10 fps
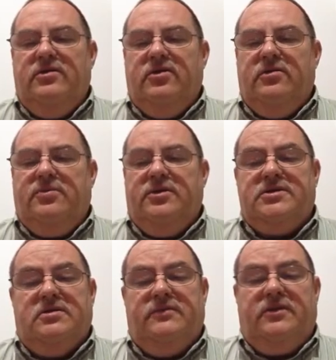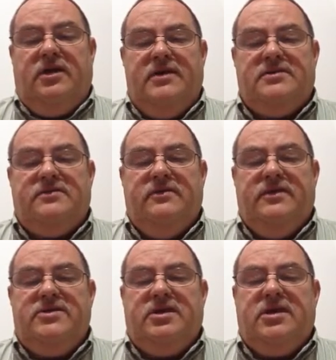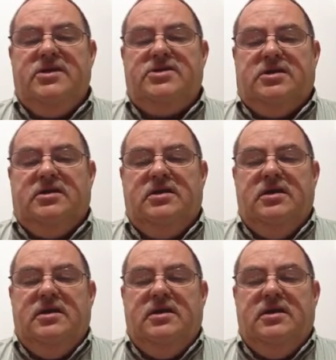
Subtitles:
your own personal philosophy of education